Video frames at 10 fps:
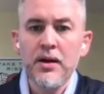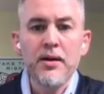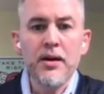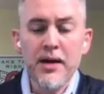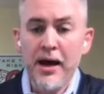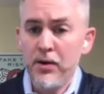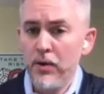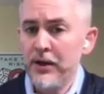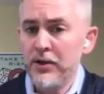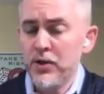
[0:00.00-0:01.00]
not
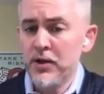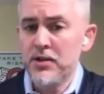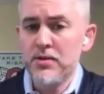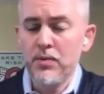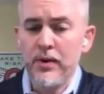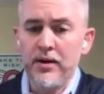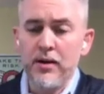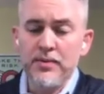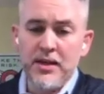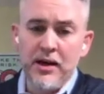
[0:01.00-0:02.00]
only just when it
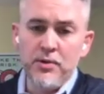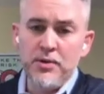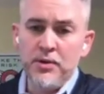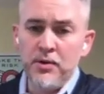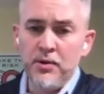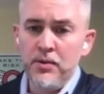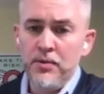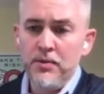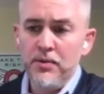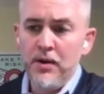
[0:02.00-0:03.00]
comes down to,
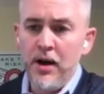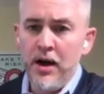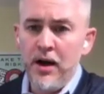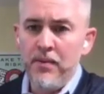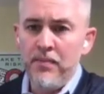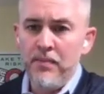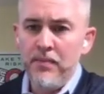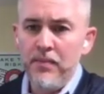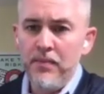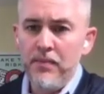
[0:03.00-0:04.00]

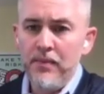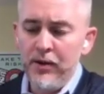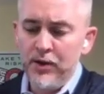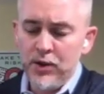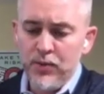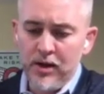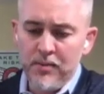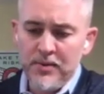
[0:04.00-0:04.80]
not only just when it comes